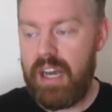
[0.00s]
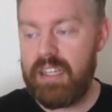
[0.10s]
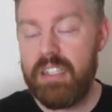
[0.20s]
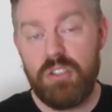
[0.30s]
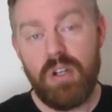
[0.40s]

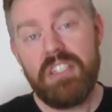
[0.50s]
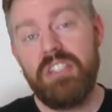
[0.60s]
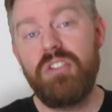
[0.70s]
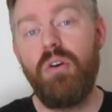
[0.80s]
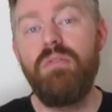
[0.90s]

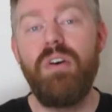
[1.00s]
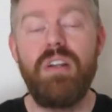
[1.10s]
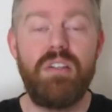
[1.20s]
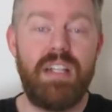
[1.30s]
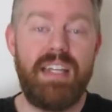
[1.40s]
Construction's gone
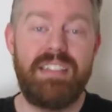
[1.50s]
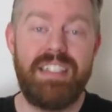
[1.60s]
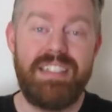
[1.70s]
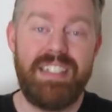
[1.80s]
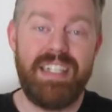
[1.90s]
vertical at
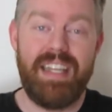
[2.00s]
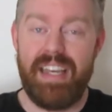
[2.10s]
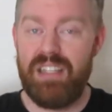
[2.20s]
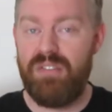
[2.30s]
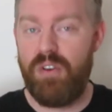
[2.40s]

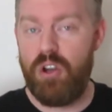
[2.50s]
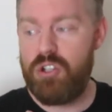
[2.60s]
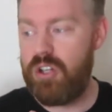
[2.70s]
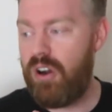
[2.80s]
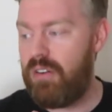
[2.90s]
Disneyland's
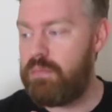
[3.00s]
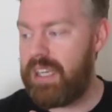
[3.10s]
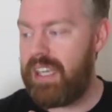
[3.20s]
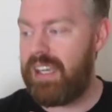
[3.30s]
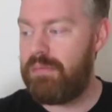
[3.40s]
version of
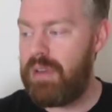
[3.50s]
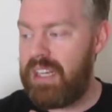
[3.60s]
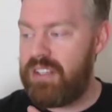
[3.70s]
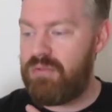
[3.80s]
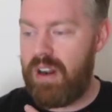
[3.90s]
Mickey and
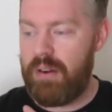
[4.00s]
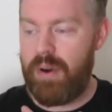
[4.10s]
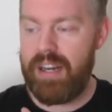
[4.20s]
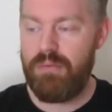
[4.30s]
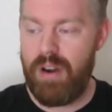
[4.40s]
Minnie's
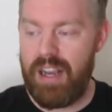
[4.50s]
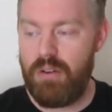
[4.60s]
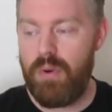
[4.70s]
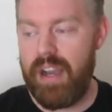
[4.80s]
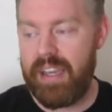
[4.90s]
Runaway
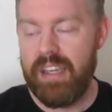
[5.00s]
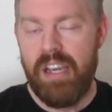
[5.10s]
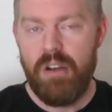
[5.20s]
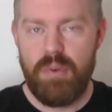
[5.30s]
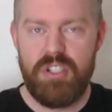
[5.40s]
Railway,
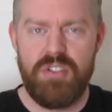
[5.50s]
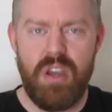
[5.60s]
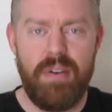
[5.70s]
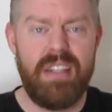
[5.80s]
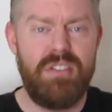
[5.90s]
which is
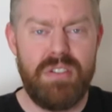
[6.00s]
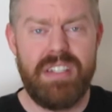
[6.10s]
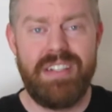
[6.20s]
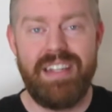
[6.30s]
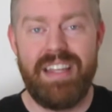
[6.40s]
going into
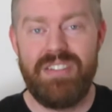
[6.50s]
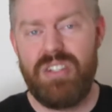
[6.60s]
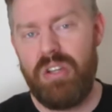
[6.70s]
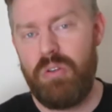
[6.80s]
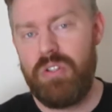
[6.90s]
Disneyland's
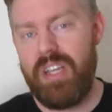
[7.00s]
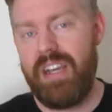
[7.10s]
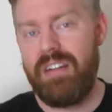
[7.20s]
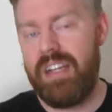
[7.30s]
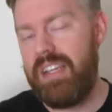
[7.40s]

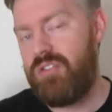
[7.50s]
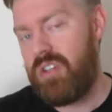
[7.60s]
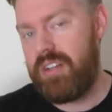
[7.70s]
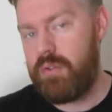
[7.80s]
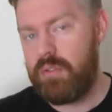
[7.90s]
Toontown. It's
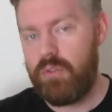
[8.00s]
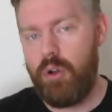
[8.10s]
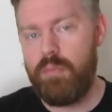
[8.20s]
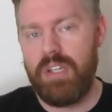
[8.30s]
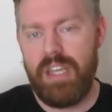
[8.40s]
scheduled to
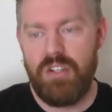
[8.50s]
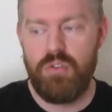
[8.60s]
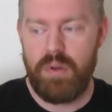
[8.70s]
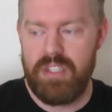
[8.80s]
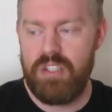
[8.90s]
open in
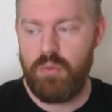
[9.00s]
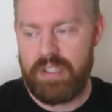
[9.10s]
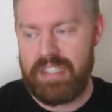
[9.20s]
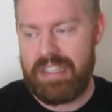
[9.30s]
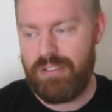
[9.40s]

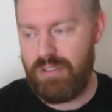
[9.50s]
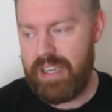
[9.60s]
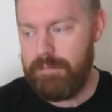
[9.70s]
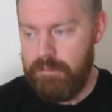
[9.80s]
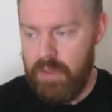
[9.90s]
2023.